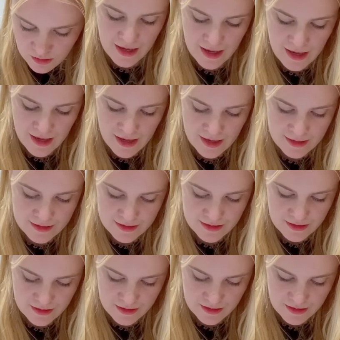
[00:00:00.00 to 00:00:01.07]
and
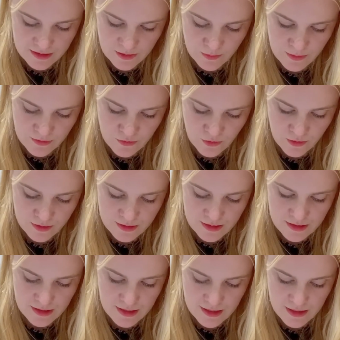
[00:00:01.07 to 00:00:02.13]
we've got
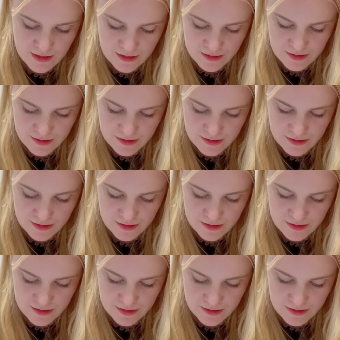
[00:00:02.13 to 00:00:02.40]
ears.